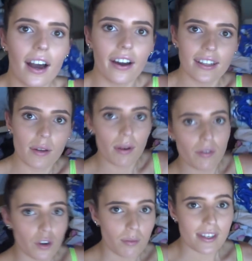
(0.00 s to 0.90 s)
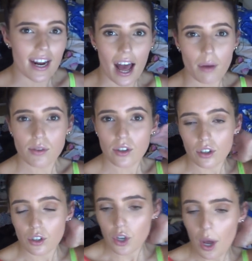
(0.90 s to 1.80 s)
Currently my room is an
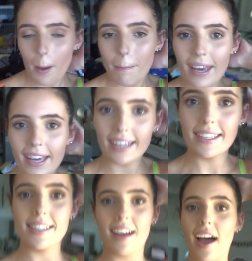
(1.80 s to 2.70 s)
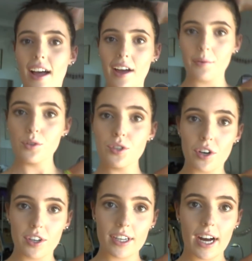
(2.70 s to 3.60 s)
absolute pigsty, I will
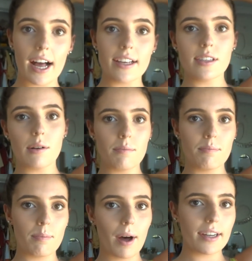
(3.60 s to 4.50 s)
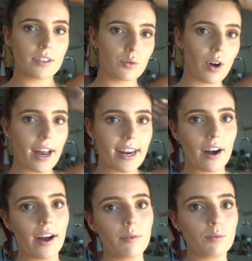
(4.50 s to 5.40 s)
show you guys, but right
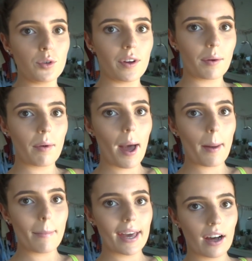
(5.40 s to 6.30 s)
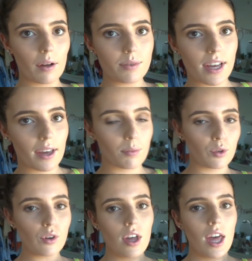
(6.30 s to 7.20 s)
now I'm doing my makeup
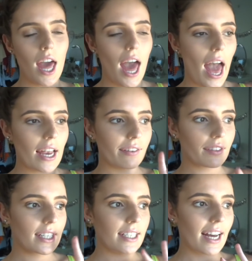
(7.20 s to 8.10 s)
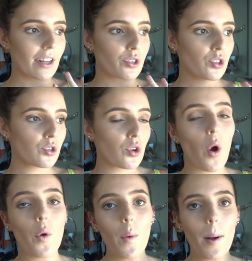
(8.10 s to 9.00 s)
table and I've cleaned out
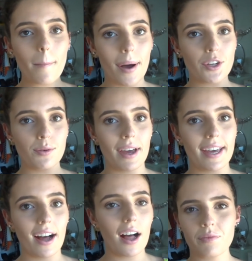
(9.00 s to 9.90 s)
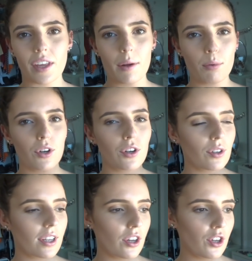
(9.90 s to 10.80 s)
so much makeup and I put it
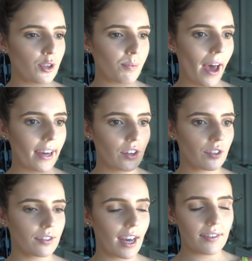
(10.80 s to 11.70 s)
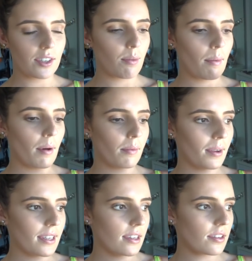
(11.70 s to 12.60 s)
all in a huge bag and gave it to my mum and
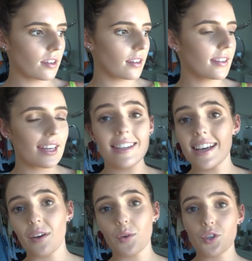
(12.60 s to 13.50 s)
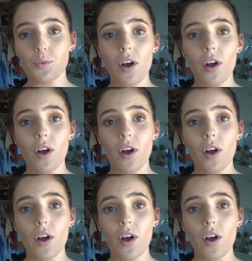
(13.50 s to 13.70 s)
my sister and said take what you